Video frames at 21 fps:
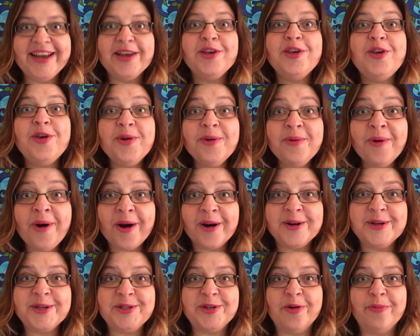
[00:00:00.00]
You
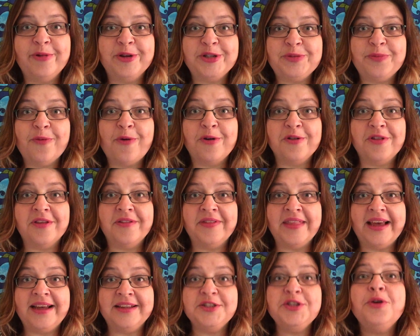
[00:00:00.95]
are so much more than
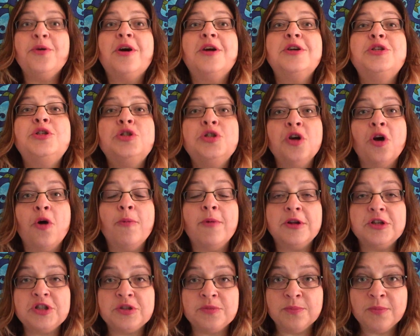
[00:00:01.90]
that. You are so
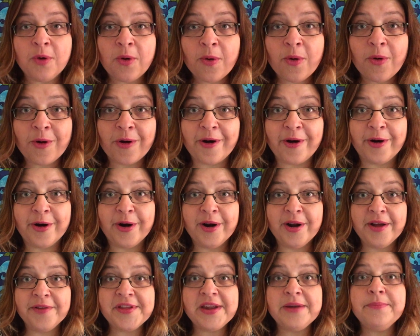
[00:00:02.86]
much more
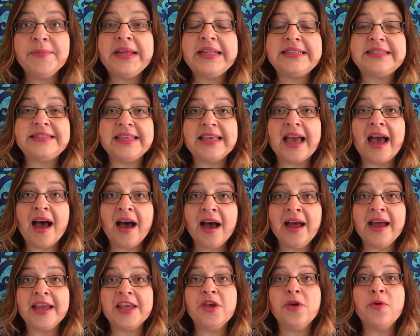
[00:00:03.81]
than meets the
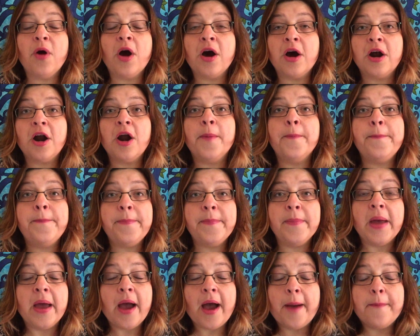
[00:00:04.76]
eye. You are
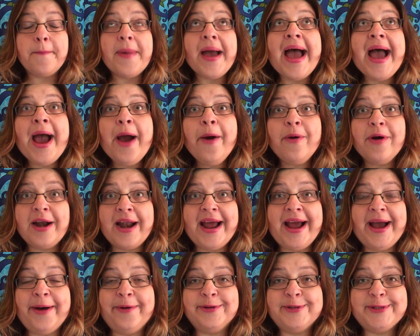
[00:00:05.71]
a
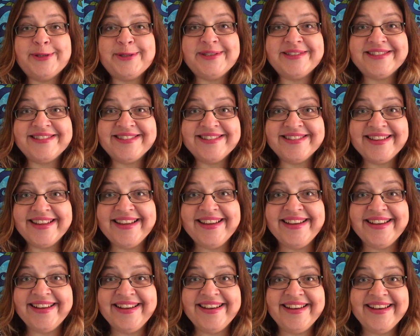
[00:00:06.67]
powerhouse.
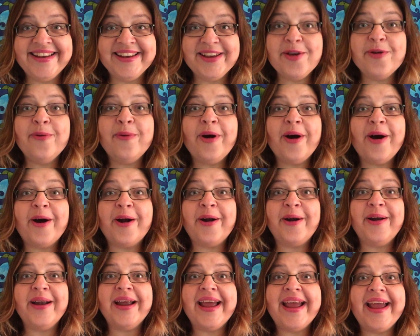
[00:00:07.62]
You
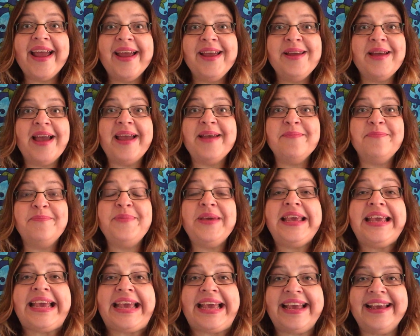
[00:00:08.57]
are a
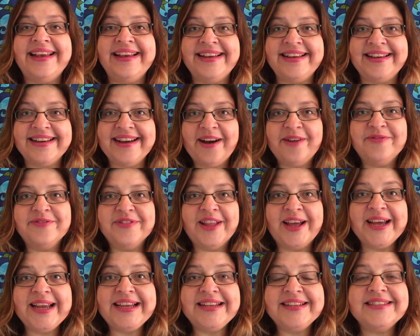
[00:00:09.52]
being of
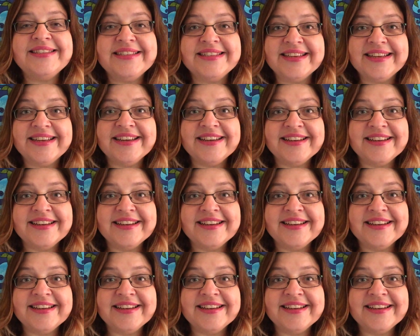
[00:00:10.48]
light.